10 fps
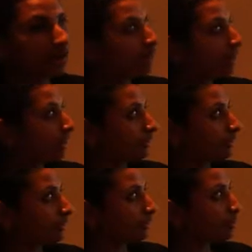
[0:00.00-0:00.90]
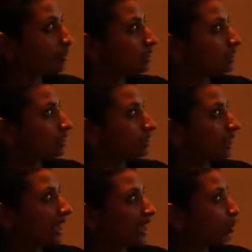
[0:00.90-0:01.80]
5 days with
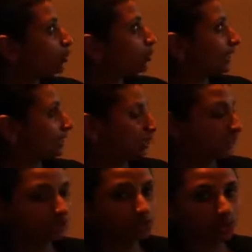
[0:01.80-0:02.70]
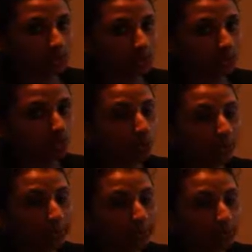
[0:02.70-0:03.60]
the actual exchange rate and what
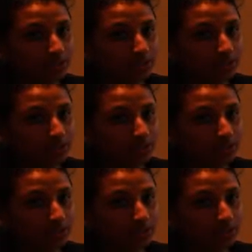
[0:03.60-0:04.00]
each of the